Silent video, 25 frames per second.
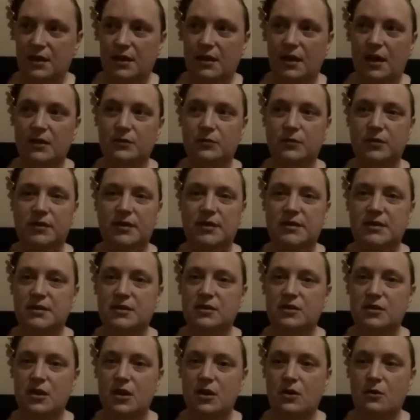I really
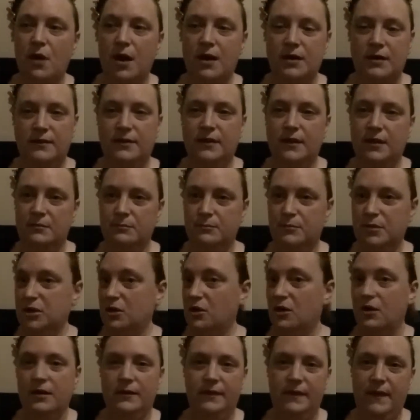didn't know anything
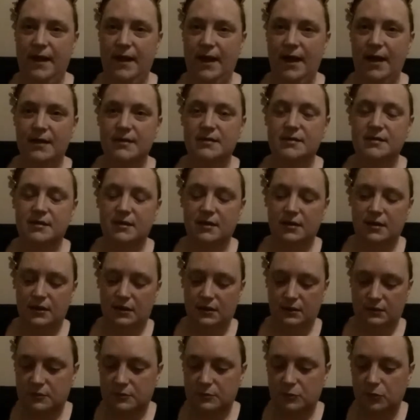beyond that.
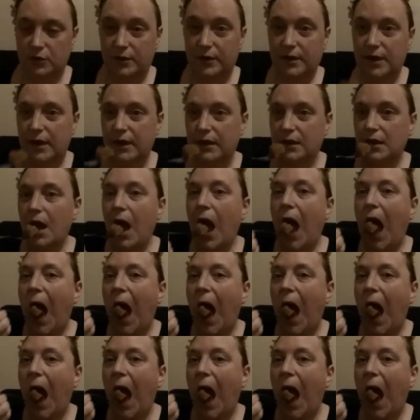Cake.